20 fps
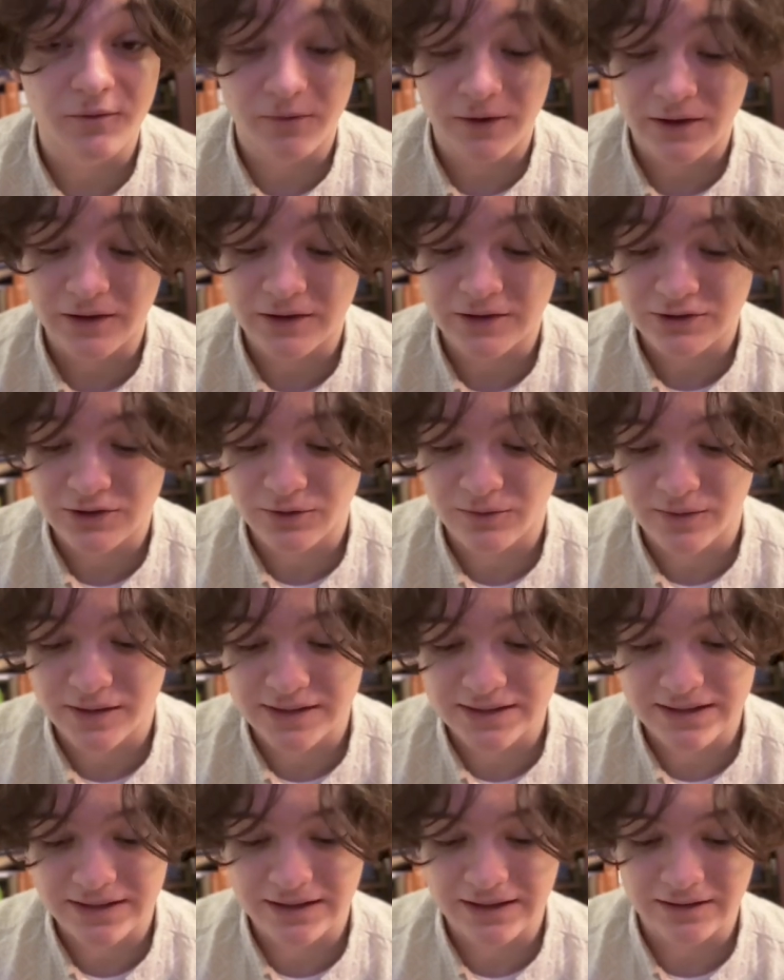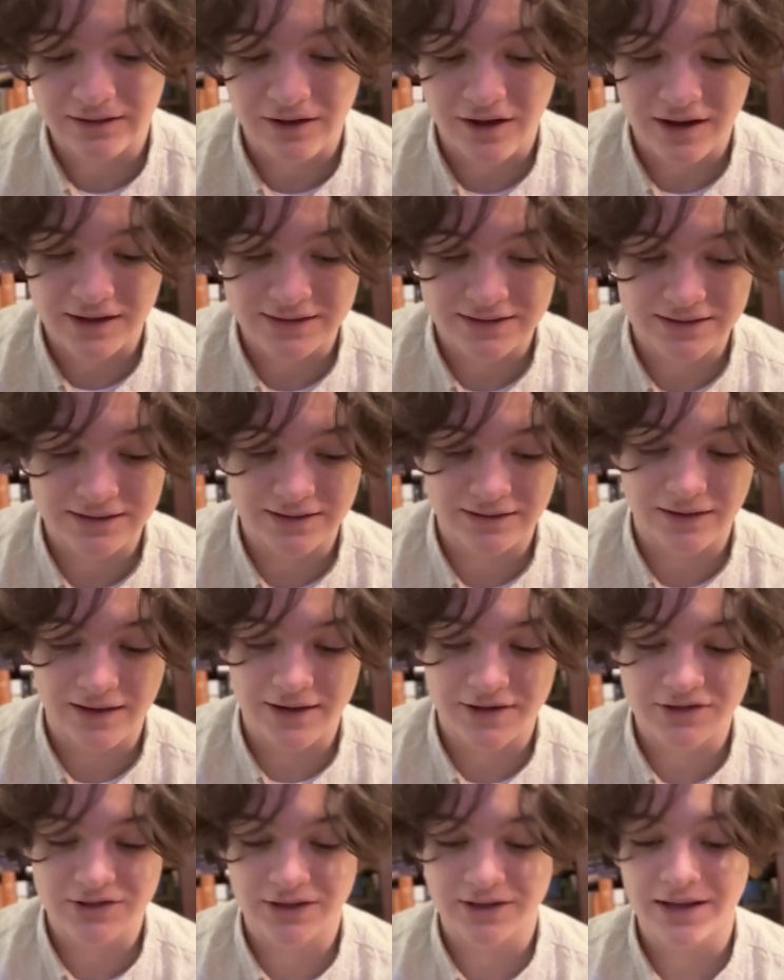village who recently lost his
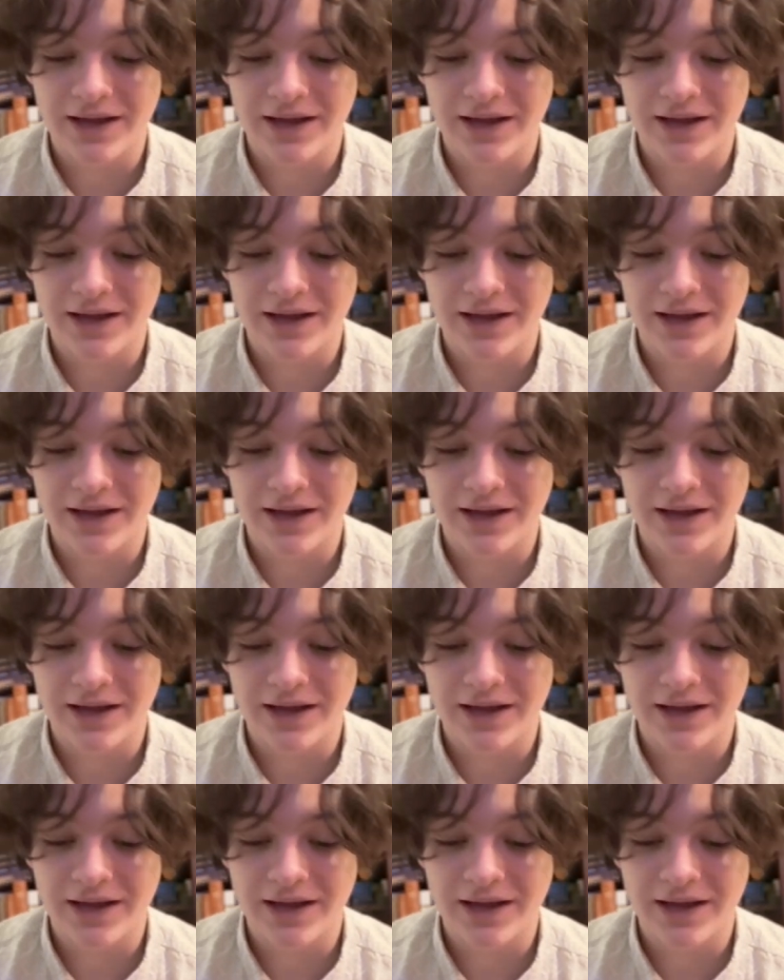election,